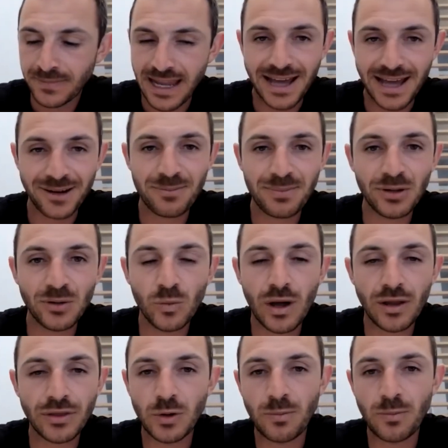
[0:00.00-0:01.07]
How to build
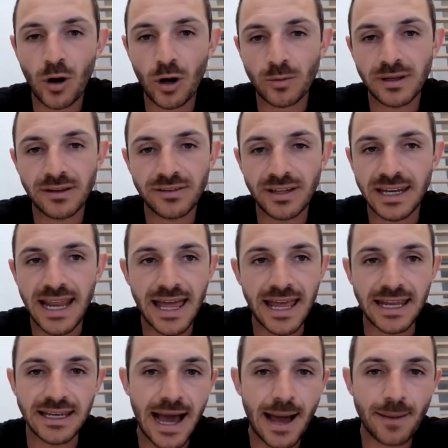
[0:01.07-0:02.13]
wealth through apartments
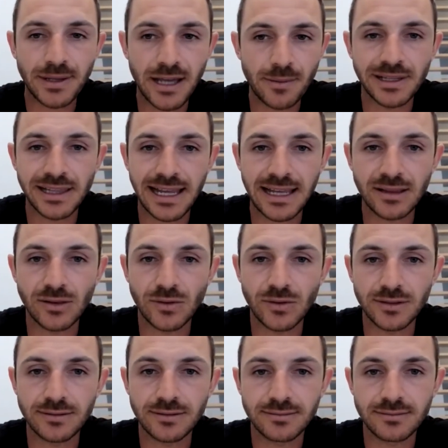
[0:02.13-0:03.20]
and not become a
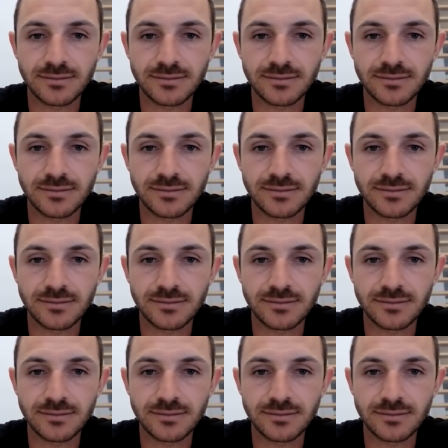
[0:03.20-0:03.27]
landlord.